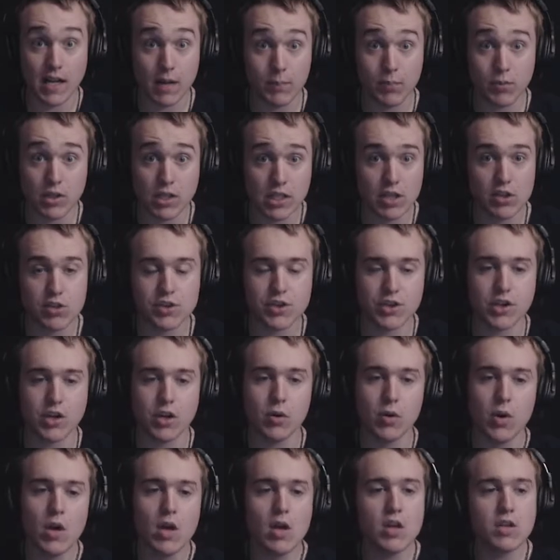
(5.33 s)
couple years
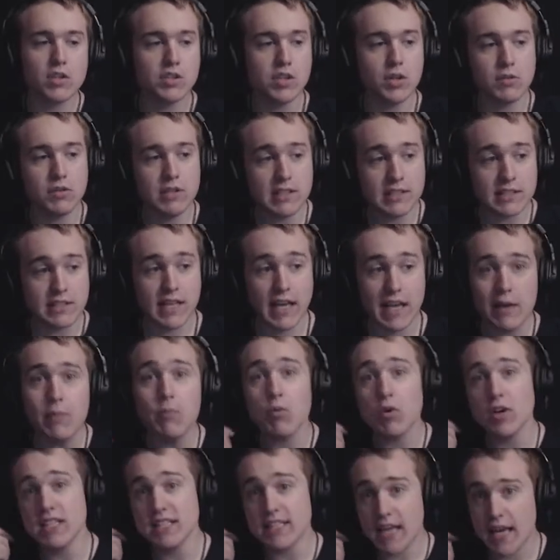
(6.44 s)
ago. So this
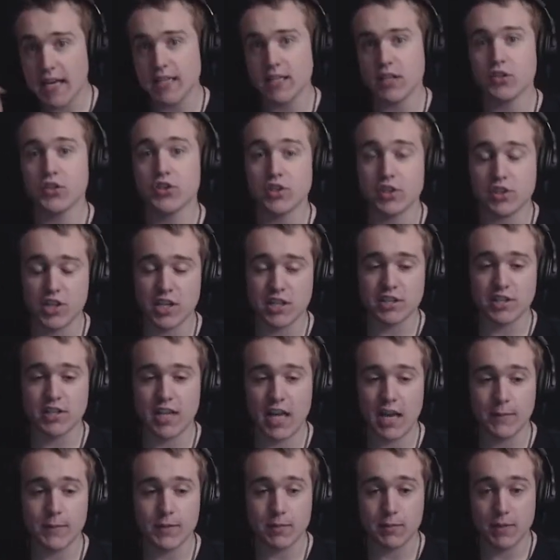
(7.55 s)
game was another suggested
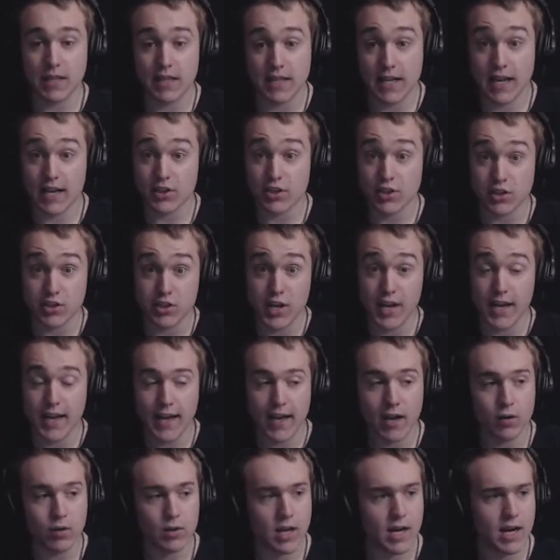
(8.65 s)
game to me that I should
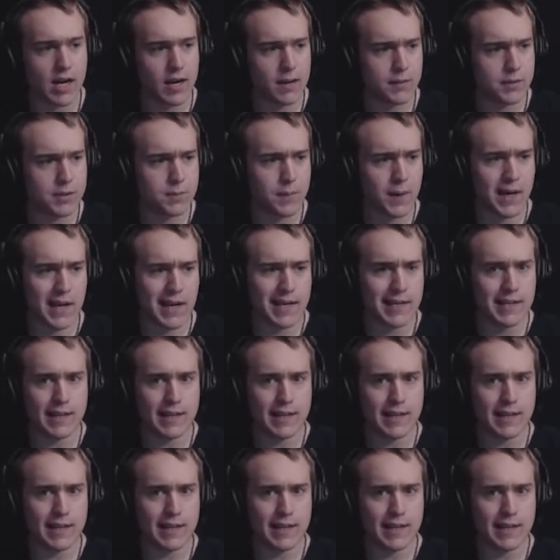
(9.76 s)
check out. Uh, it was by